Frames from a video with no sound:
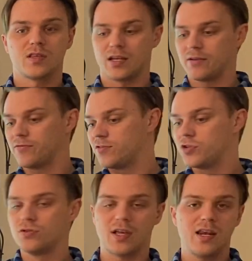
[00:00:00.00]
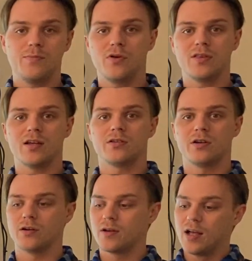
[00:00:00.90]
like if you choose any point in that
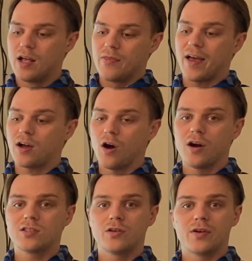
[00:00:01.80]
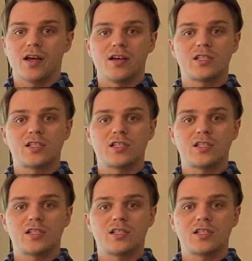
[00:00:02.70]
turn, that car is going a